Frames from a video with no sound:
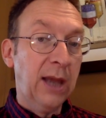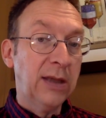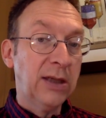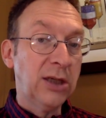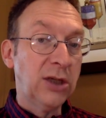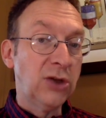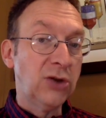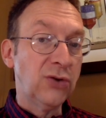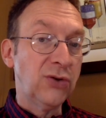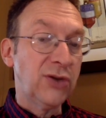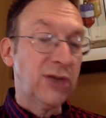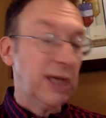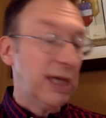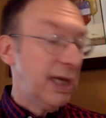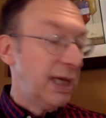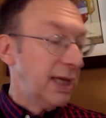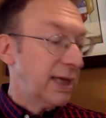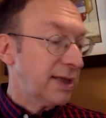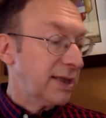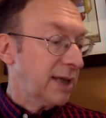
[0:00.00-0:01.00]
Did you see
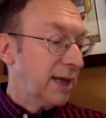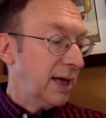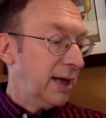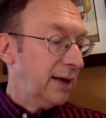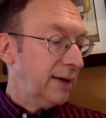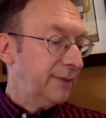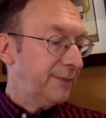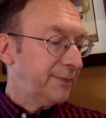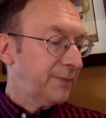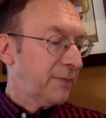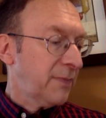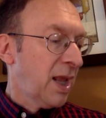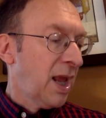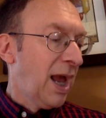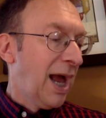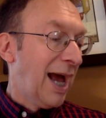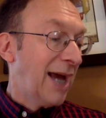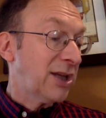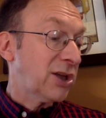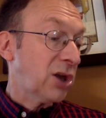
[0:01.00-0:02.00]
Lissa?
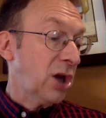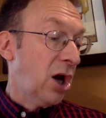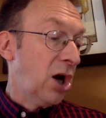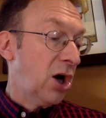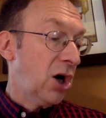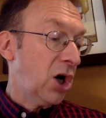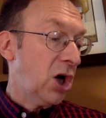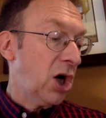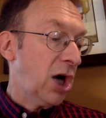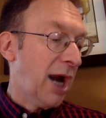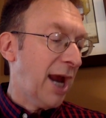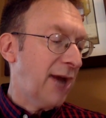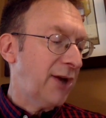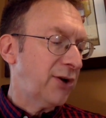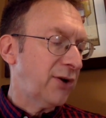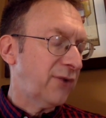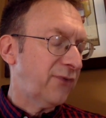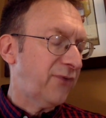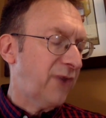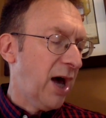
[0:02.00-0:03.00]
I saw her and
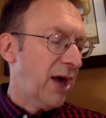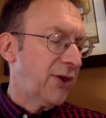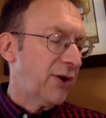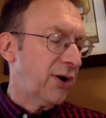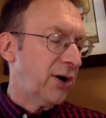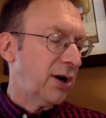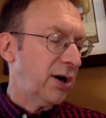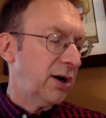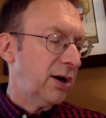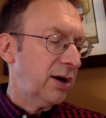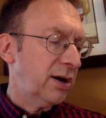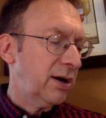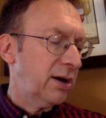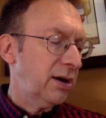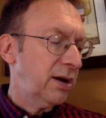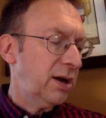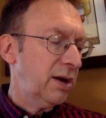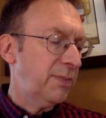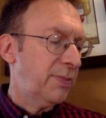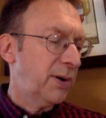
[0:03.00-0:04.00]
her father.
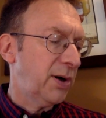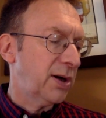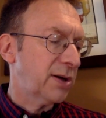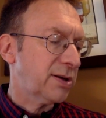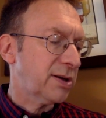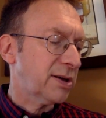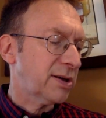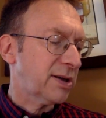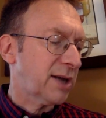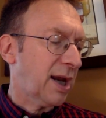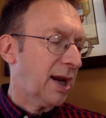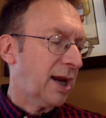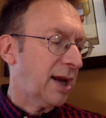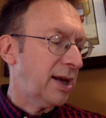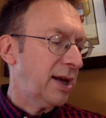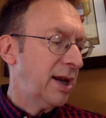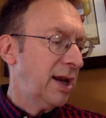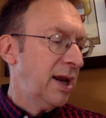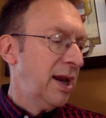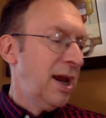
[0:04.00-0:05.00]
He paused a second.